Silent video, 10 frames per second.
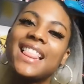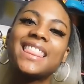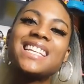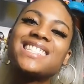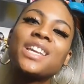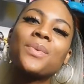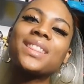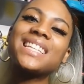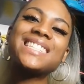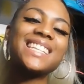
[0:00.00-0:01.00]
let's see
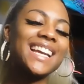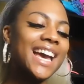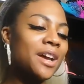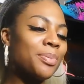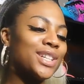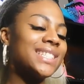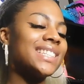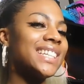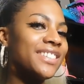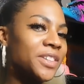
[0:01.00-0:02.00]
what Lisa got up her
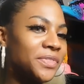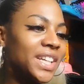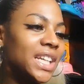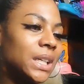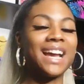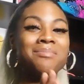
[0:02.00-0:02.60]
sleeve over here.